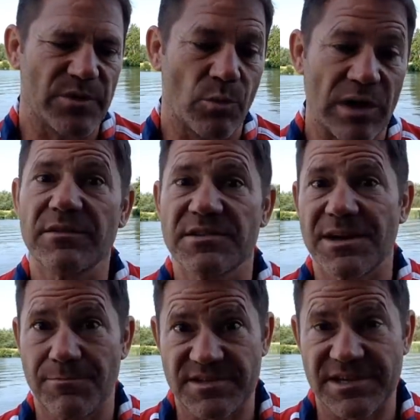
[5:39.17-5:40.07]
Well,
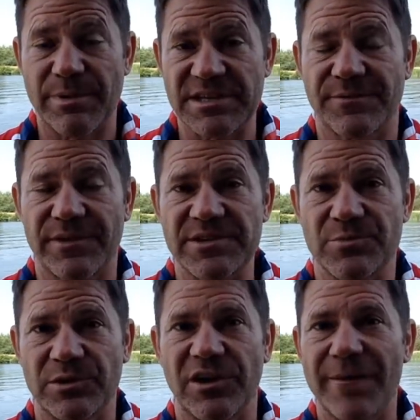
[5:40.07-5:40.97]
some butterflies
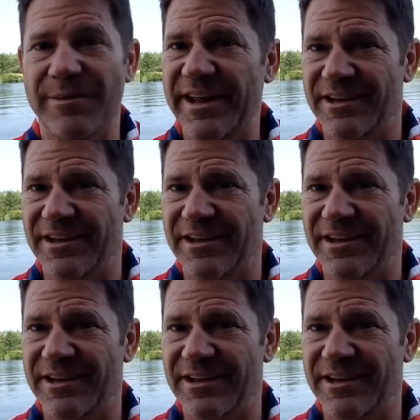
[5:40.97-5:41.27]
will hibernate.